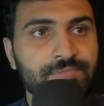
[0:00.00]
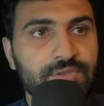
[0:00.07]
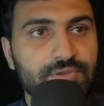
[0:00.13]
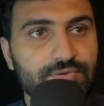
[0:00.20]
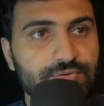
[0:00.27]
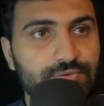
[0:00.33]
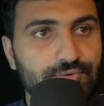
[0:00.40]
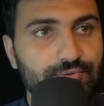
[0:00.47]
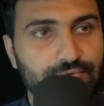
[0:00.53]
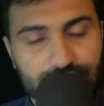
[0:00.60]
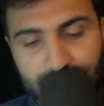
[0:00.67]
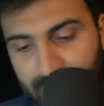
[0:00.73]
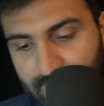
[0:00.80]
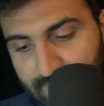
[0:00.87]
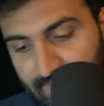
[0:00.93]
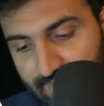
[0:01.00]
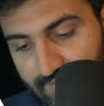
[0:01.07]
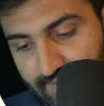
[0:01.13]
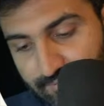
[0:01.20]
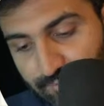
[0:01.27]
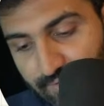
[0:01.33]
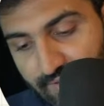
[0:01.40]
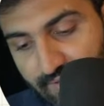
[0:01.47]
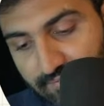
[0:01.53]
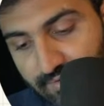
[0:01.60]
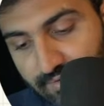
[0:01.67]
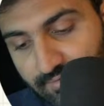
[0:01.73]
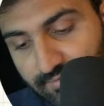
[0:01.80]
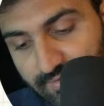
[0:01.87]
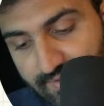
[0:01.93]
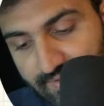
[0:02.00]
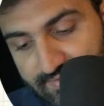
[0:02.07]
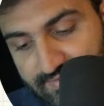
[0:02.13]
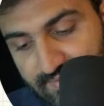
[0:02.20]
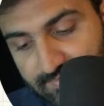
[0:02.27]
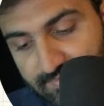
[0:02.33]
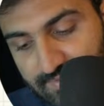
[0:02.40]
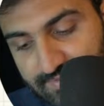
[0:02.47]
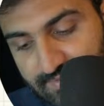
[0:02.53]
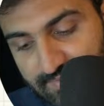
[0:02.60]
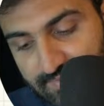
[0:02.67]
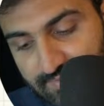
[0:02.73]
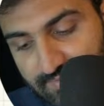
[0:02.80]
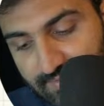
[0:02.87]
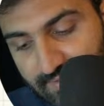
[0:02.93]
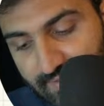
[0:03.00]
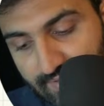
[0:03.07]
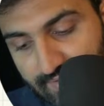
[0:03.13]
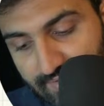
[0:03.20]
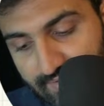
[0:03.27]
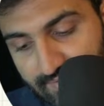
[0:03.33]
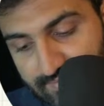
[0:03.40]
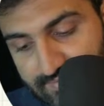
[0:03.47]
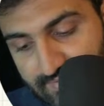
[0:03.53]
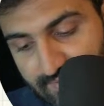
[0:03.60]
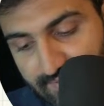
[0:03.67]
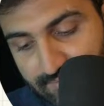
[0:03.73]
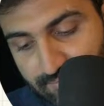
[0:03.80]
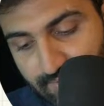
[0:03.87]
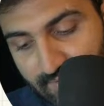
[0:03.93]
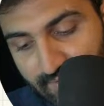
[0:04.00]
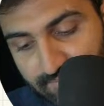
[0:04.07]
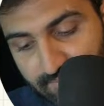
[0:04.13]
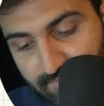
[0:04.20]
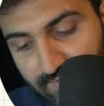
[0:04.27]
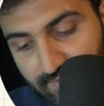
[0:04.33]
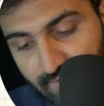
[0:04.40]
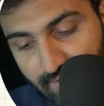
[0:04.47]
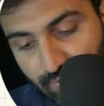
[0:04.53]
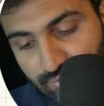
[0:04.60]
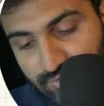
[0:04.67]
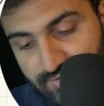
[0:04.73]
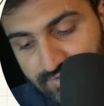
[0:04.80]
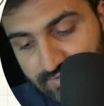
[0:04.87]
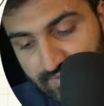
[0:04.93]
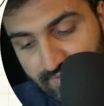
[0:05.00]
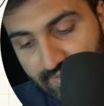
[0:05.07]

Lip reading: So here we have our agile method, and inside we have our out,